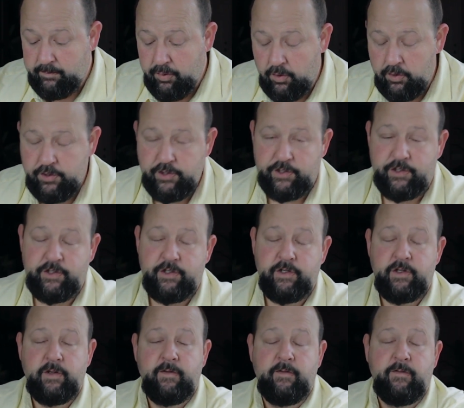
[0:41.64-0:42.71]
purchased
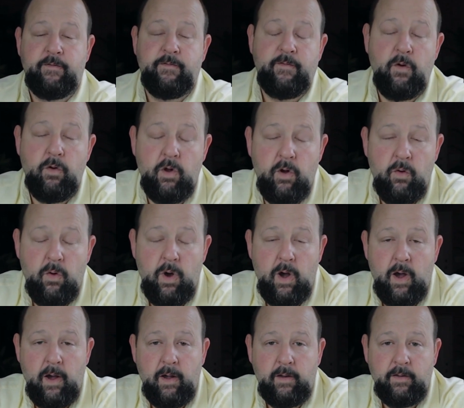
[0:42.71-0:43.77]

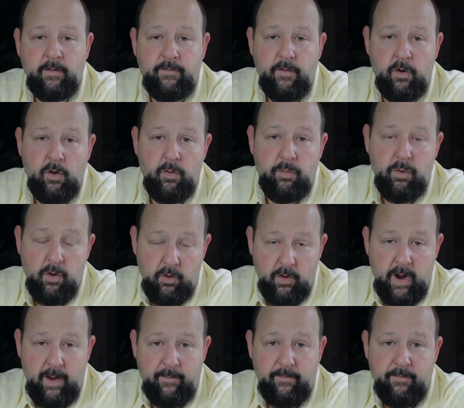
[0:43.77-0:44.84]
the photo
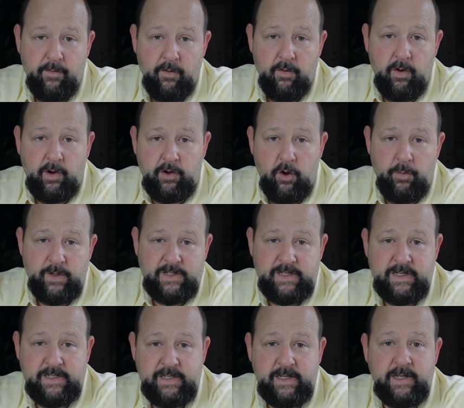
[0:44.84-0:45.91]
program for Adobe
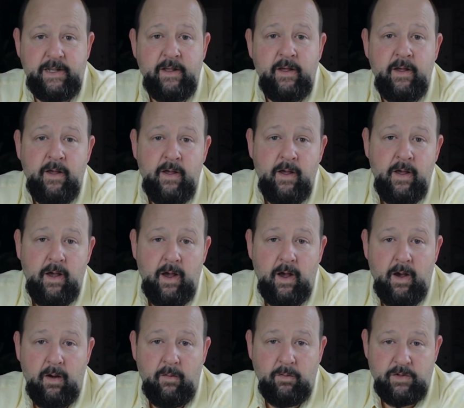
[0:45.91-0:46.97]
CC,
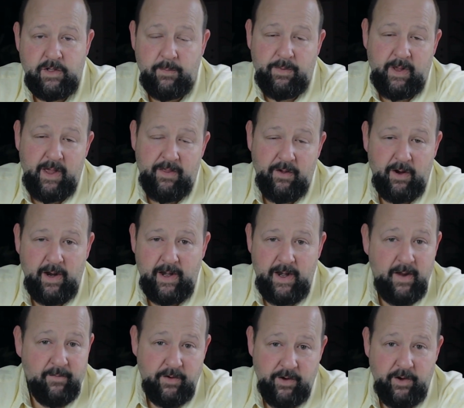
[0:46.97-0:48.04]
something I thought I'd
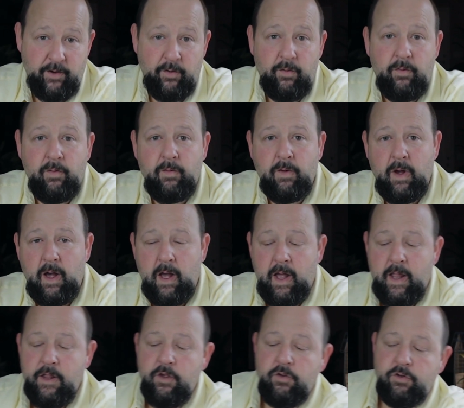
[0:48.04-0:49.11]
never do. I
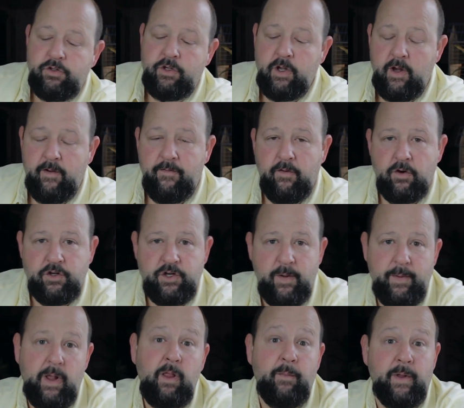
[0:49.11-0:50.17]
used Photoshop
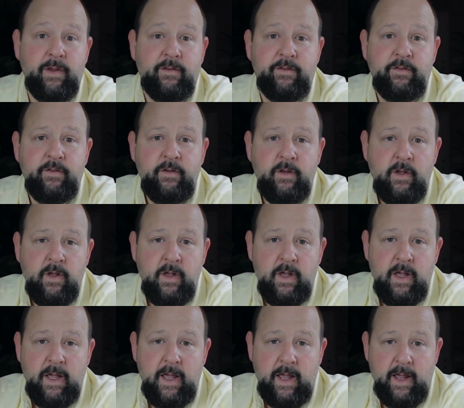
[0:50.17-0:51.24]
Elements,
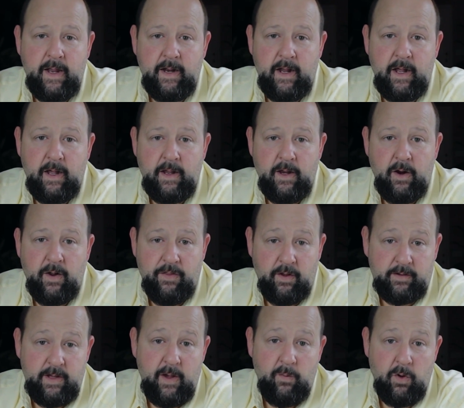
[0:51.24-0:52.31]
and I
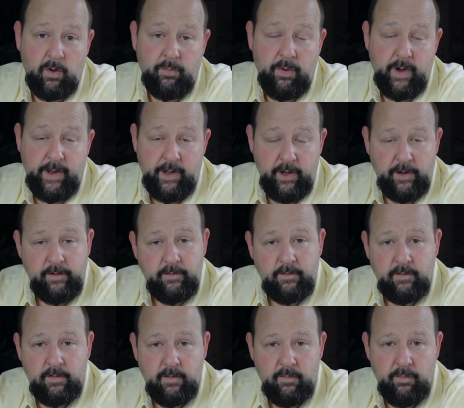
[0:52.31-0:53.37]
thought that worked pretty good.
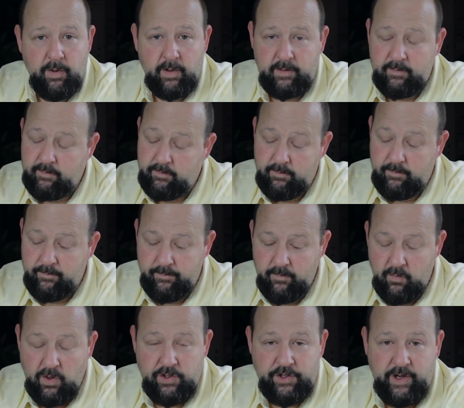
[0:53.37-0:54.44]
But
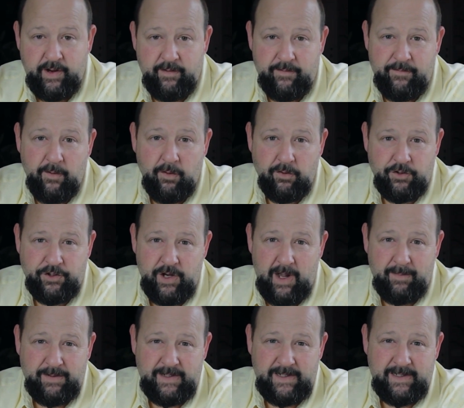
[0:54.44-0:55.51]
once you get
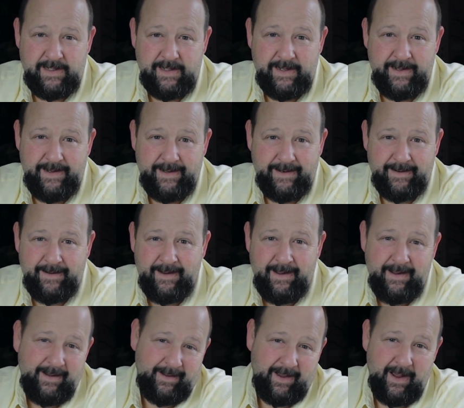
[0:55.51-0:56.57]
Photoshop CC and
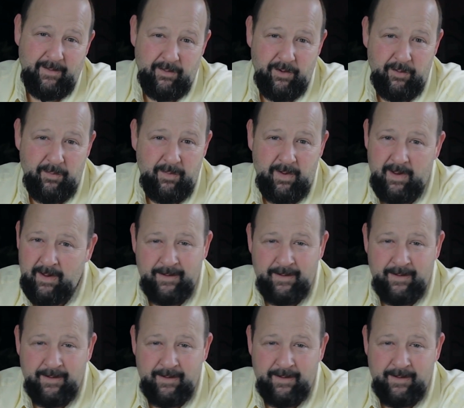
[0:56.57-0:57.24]
Lightroom,